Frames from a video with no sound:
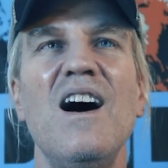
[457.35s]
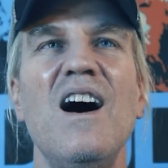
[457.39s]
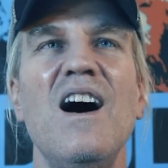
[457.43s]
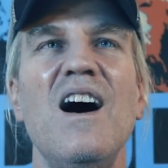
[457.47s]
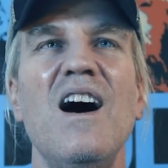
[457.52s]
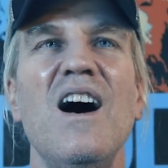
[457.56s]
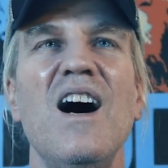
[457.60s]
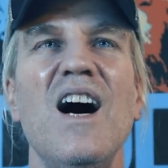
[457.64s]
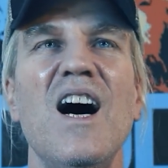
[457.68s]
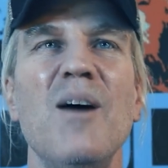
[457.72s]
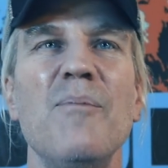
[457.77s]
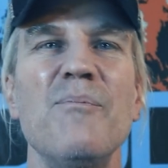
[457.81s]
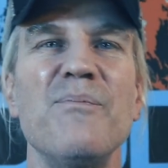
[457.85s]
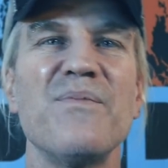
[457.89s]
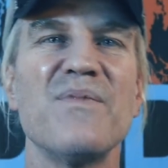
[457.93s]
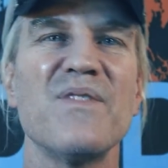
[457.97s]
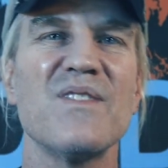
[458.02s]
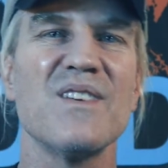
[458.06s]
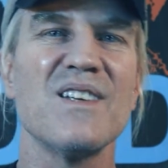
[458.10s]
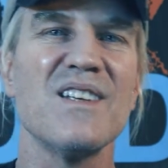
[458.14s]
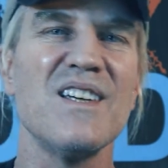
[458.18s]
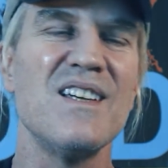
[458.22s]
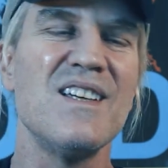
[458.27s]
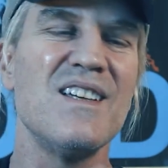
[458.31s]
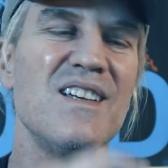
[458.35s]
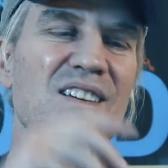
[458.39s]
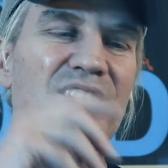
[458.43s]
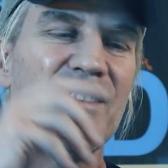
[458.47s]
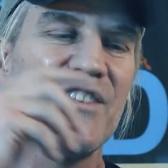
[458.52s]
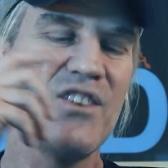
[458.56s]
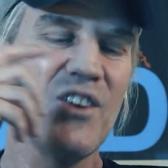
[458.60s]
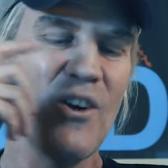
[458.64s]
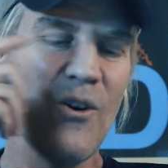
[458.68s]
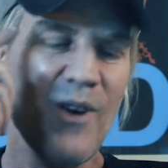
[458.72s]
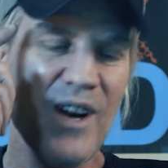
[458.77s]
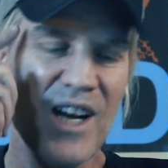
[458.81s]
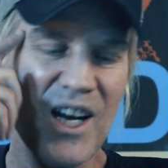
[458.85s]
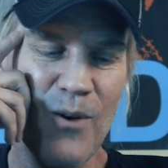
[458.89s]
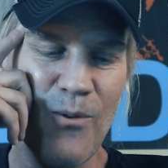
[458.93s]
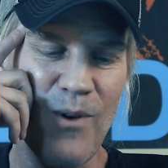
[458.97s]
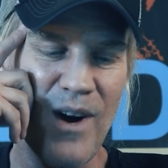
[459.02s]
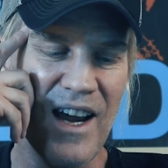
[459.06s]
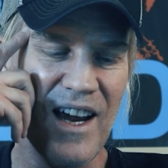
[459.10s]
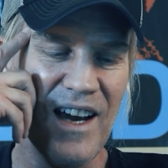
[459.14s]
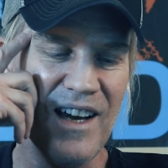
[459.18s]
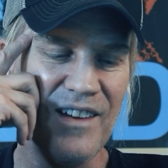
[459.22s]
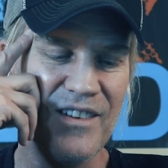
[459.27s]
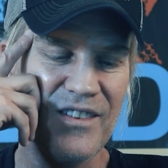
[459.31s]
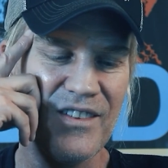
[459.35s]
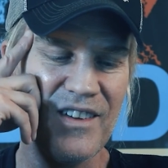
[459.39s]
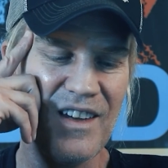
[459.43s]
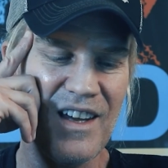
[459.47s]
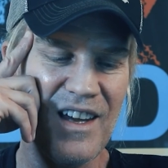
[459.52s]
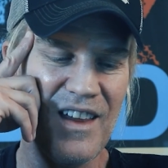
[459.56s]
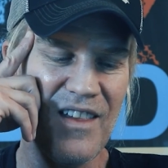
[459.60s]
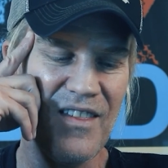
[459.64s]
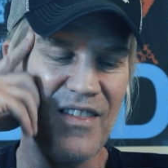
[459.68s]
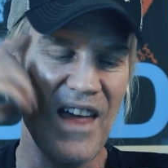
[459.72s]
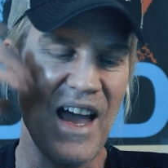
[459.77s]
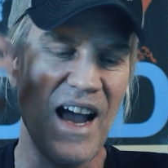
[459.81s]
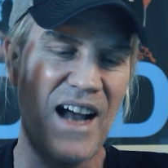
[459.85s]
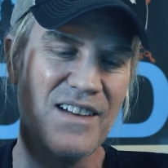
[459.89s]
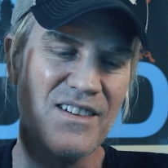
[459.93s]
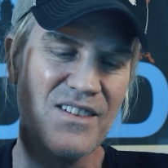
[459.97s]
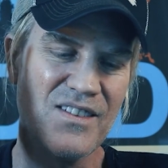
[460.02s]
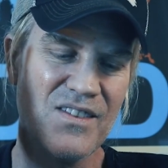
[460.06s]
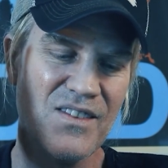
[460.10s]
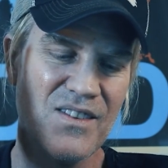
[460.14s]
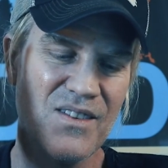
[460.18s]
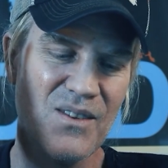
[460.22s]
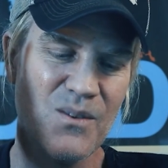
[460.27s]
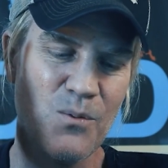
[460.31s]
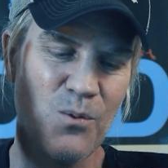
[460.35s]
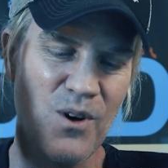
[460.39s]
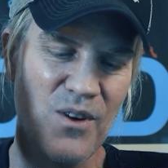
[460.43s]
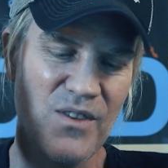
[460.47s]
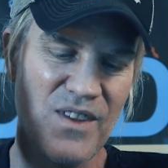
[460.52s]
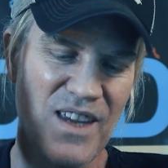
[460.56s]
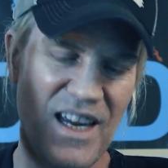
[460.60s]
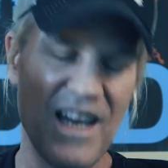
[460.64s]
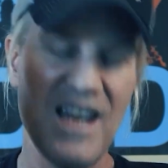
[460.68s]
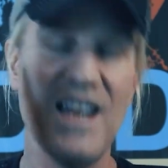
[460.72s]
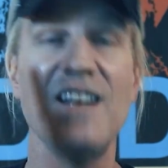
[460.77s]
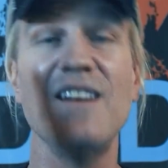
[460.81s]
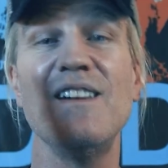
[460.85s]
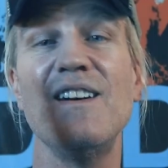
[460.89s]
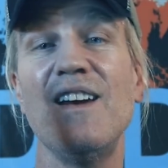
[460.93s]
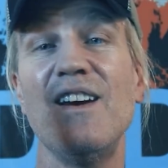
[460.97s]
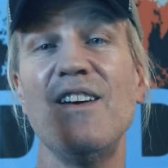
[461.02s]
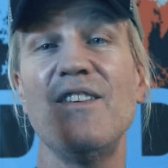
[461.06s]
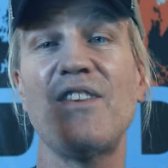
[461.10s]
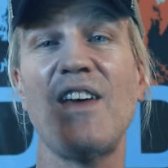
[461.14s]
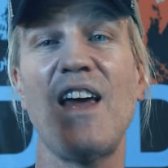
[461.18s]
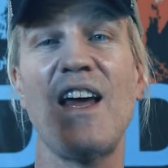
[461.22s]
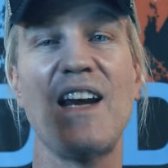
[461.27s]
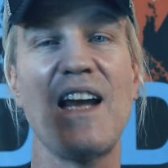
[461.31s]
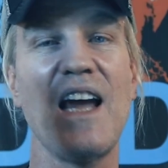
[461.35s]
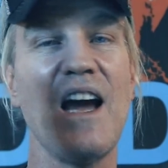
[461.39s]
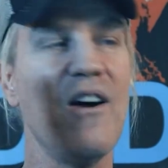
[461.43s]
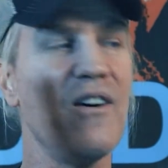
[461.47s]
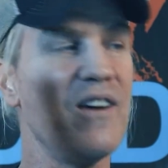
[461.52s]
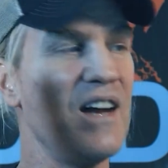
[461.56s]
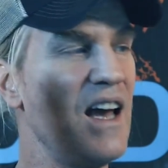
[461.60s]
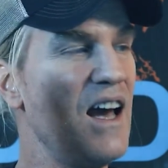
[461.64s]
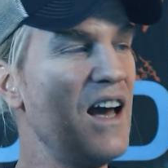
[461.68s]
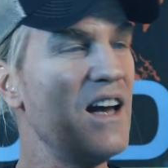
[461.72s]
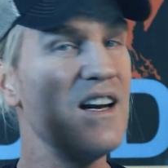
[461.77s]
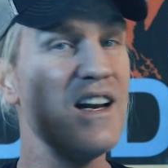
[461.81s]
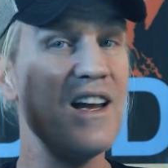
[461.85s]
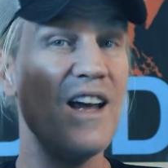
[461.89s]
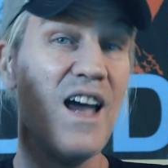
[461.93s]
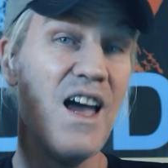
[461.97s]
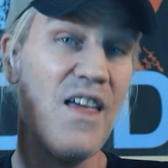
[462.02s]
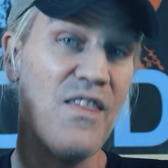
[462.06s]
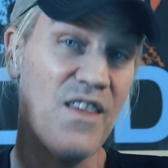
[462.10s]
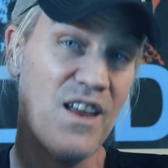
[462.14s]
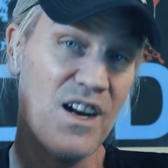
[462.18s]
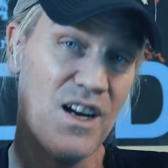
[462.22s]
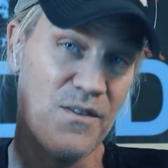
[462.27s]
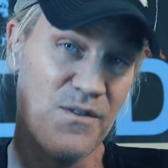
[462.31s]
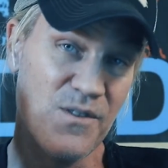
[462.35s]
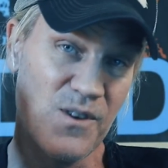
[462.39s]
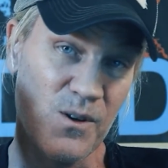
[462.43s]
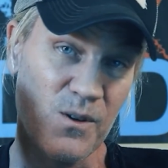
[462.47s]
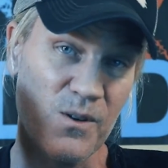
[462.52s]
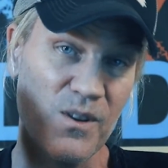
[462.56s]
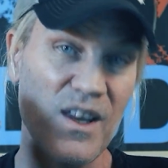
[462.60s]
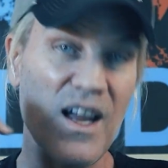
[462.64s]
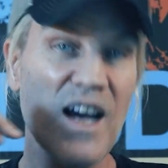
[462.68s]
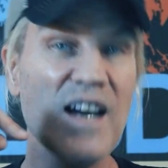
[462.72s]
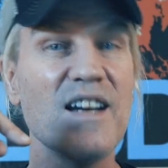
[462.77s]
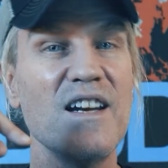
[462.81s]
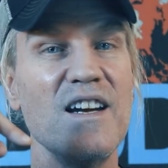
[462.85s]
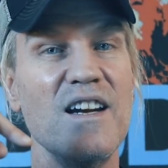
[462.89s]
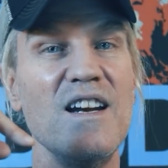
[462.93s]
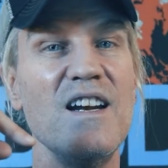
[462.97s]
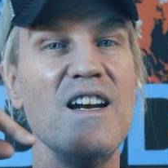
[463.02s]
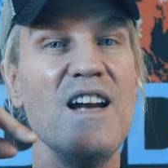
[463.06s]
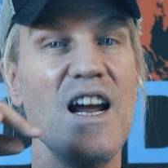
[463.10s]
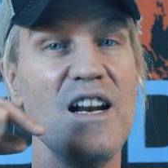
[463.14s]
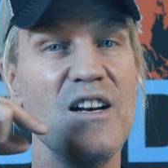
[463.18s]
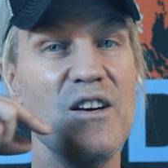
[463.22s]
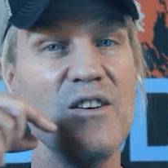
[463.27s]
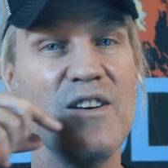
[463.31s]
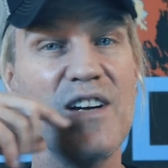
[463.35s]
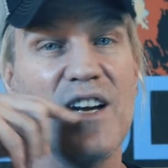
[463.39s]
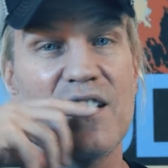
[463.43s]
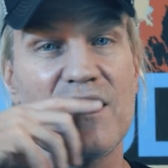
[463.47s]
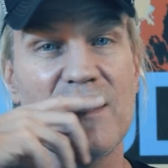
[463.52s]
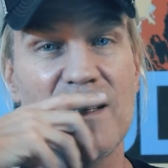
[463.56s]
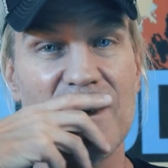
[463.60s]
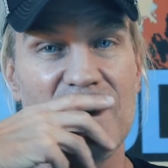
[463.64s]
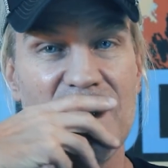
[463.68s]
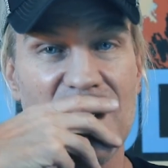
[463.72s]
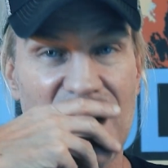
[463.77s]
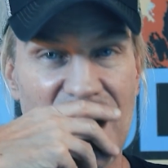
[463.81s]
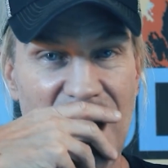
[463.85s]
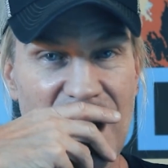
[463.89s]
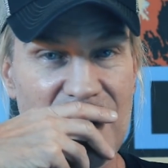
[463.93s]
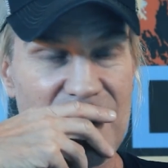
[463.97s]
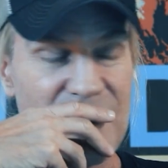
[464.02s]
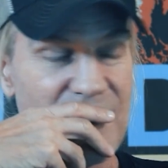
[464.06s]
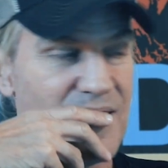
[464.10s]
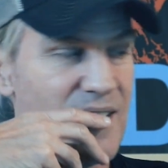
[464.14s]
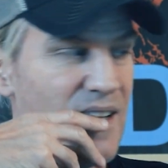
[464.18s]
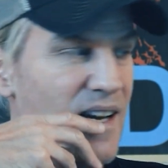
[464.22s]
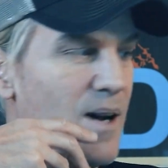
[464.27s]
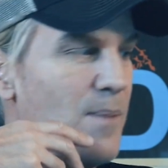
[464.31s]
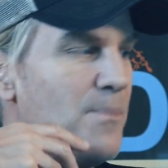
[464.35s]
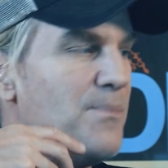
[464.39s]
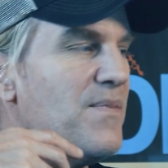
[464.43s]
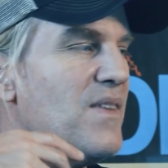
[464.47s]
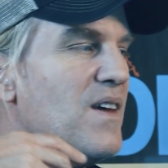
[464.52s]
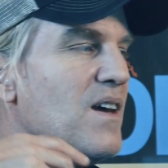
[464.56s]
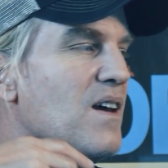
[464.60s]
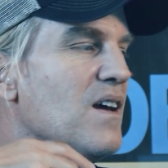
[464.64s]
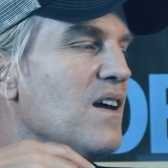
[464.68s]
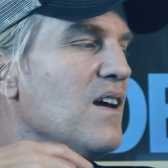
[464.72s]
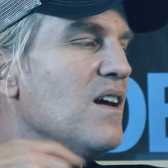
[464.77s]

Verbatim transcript: Um, so, anyways, that's where the indies hang out at. And then if you're lucky and you get to the next step,